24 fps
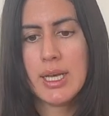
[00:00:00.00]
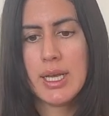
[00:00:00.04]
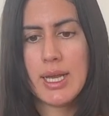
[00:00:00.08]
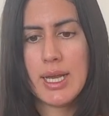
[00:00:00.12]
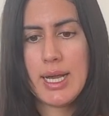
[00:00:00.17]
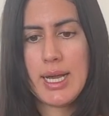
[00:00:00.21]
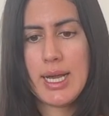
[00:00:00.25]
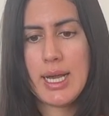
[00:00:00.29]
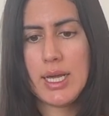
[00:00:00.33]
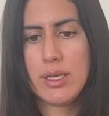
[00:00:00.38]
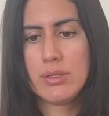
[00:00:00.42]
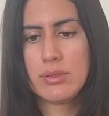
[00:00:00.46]

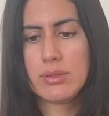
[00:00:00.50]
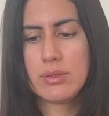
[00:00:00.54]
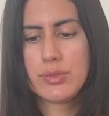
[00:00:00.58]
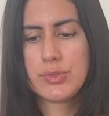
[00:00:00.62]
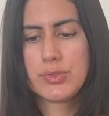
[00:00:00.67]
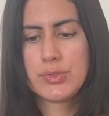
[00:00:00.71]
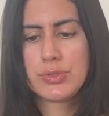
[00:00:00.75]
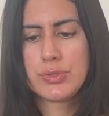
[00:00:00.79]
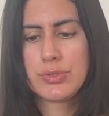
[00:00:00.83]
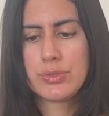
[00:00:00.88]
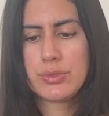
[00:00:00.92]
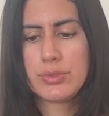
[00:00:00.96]
and
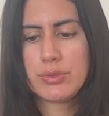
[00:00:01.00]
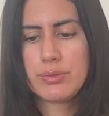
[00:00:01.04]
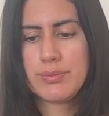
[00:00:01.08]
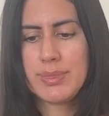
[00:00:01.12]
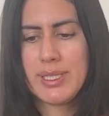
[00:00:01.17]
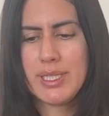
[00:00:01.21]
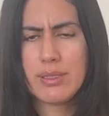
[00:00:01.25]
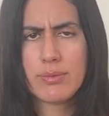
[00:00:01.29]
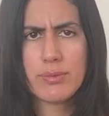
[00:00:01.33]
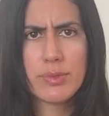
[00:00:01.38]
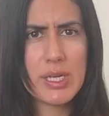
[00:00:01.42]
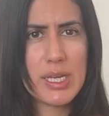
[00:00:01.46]
also
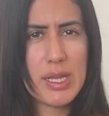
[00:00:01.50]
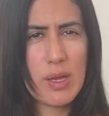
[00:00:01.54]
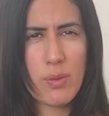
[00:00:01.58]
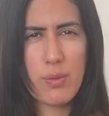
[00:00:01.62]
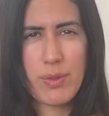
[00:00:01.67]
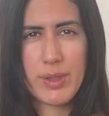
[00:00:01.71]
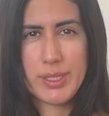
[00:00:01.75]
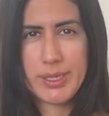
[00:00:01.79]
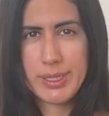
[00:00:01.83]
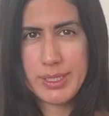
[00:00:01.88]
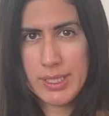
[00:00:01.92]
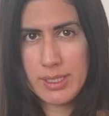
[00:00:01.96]
being real
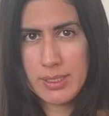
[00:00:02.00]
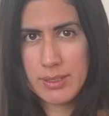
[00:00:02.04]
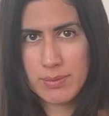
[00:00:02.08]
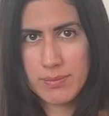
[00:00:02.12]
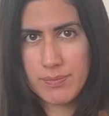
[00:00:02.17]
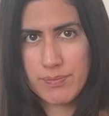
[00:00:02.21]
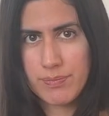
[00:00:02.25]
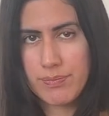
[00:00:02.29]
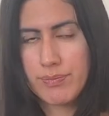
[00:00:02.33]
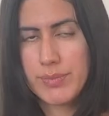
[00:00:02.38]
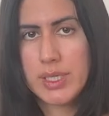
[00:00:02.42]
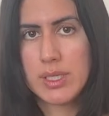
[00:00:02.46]
authentic
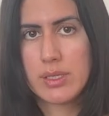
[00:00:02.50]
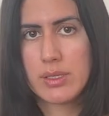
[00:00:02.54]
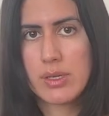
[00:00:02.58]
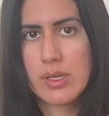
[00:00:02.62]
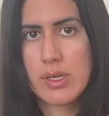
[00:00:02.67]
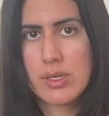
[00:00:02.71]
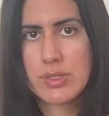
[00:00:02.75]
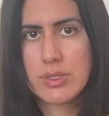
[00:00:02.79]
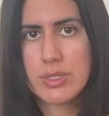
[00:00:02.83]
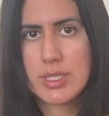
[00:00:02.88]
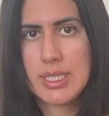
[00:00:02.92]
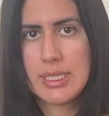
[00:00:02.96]

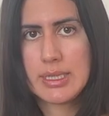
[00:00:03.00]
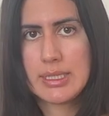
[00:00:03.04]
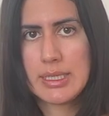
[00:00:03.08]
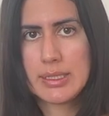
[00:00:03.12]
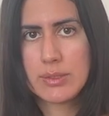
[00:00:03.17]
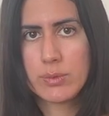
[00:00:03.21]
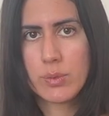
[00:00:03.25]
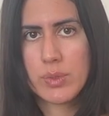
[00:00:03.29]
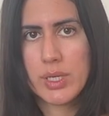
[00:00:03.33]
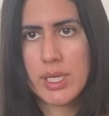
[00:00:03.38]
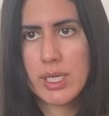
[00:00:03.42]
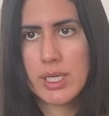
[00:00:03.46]
because in that
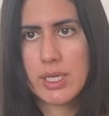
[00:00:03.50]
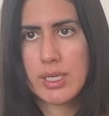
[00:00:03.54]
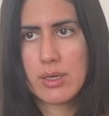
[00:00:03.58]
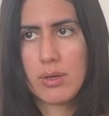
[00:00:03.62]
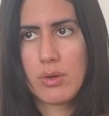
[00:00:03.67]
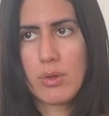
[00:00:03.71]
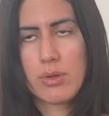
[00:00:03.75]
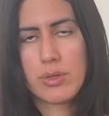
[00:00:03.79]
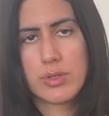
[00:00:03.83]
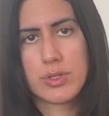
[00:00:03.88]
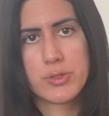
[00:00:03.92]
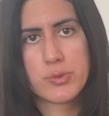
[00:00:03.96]
way
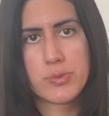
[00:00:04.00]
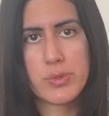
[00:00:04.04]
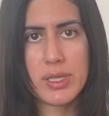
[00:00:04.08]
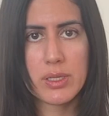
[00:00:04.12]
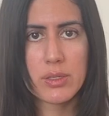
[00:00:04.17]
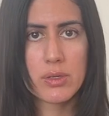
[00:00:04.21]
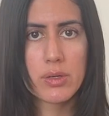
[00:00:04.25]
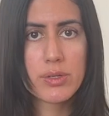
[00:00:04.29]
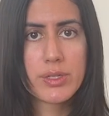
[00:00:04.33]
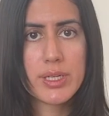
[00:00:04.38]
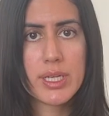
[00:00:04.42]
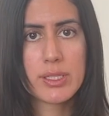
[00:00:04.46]
others will
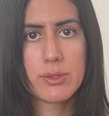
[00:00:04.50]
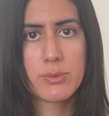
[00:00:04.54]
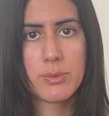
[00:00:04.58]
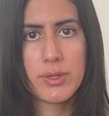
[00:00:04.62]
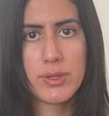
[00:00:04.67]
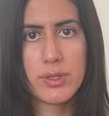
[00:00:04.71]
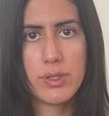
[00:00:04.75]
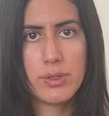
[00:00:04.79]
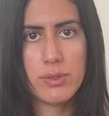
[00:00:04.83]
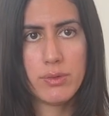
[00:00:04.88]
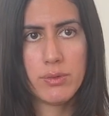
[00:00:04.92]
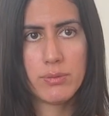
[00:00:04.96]
connect with
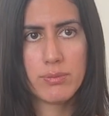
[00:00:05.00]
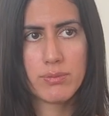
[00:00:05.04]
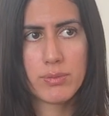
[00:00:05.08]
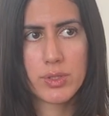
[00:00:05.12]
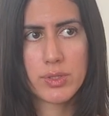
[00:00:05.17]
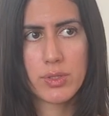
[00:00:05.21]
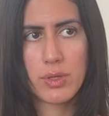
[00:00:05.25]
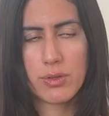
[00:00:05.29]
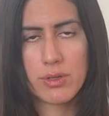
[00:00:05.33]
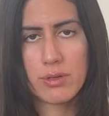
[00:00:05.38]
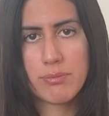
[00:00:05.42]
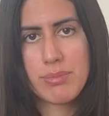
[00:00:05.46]
you, but
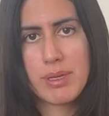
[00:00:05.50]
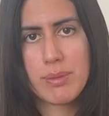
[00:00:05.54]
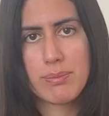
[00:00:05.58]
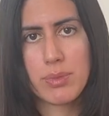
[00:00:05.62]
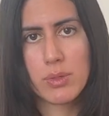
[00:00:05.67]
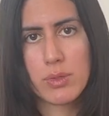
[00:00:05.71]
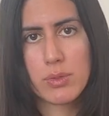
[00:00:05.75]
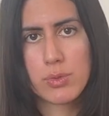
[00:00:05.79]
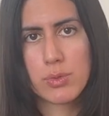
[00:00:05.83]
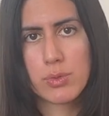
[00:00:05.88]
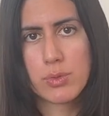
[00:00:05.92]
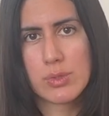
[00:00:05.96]
other
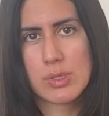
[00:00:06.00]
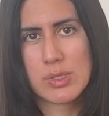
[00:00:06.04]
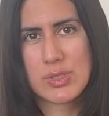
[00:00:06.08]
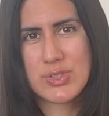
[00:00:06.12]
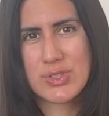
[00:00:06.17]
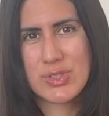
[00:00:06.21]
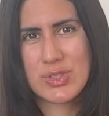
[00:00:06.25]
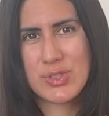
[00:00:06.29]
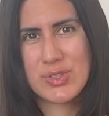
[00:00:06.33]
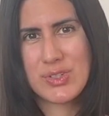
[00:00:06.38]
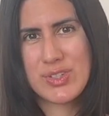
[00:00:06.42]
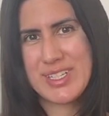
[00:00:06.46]
people who
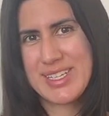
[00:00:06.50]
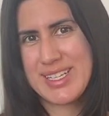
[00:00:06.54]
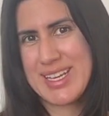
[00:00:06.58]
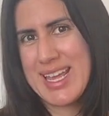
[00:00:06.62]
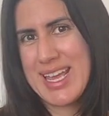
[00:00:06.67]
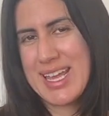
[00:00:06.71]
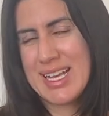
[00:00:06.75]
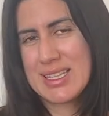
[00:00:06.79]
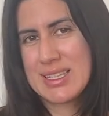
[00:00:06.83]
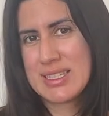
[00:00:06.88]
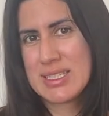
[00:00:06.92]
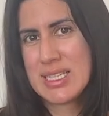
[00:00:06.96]
also
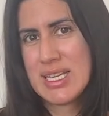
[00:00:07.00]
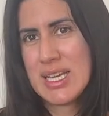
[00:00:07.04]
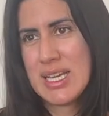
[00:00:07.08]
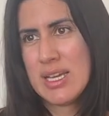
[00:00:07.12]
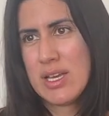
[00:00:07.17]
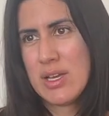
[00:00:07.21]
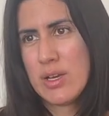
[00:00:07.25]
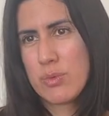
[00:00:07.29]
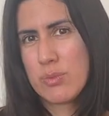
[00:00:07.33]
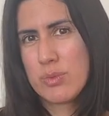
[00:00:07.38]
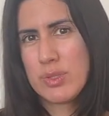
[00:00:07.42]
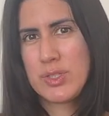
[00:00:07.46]
connect
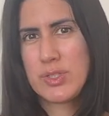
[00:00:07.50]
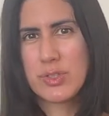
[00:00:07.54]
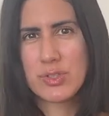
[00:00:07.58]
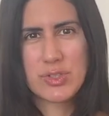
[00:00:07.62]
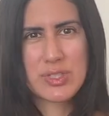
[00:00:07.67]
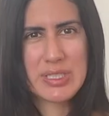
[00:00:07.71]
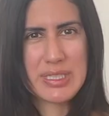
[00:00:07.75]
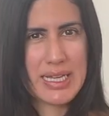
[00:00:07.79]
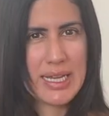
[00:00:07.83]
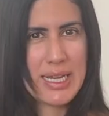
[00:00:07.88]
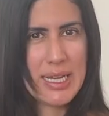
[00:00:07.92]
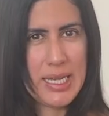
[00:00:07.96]
with your
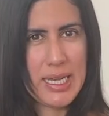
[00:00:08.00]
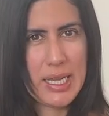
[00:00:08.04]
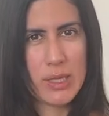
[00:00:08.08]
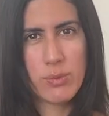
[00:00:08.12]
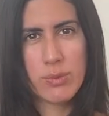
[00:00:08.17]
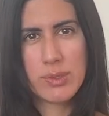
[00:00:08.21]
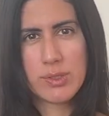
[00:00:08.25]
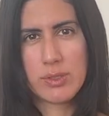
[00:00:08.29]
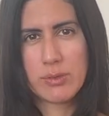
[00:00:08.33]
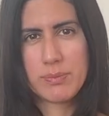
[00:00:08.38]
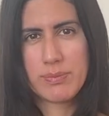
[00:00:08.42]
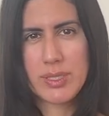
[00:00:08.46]
style and
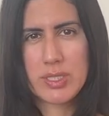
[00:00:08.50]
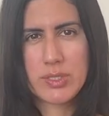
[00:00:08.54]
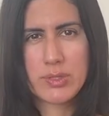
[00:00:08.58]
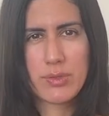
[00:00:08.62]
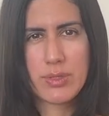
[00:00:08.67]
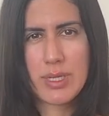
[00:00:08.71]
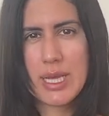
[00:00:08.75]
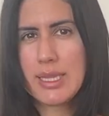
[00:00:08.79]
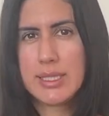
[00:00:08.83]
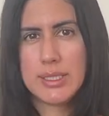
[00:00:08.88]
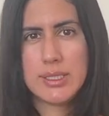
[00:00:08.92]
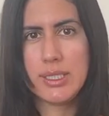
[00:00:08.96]
with your
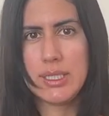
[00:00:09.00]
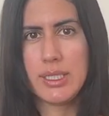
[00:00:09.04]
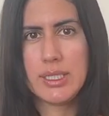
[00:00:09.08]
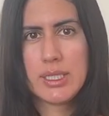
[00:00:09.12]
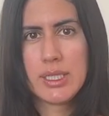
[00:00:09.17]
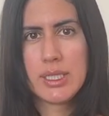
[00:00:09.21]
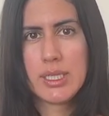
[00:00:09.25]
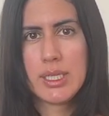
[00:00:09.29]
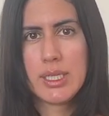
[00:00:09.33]
personality.